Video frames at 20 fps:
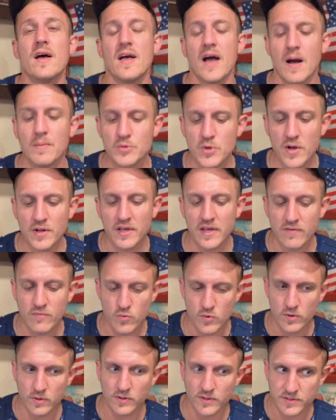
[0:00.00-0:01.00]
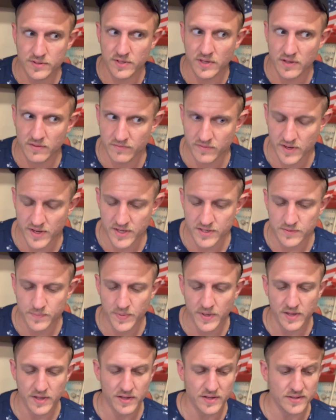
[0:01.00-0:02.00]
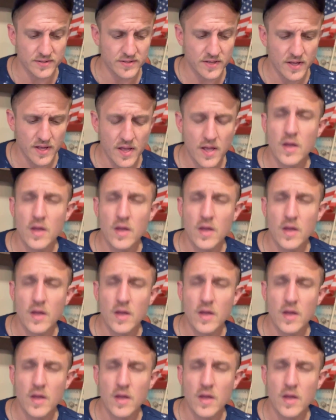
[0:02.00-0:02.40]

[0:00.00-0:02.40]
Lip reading: I'm trying to give realistic advice because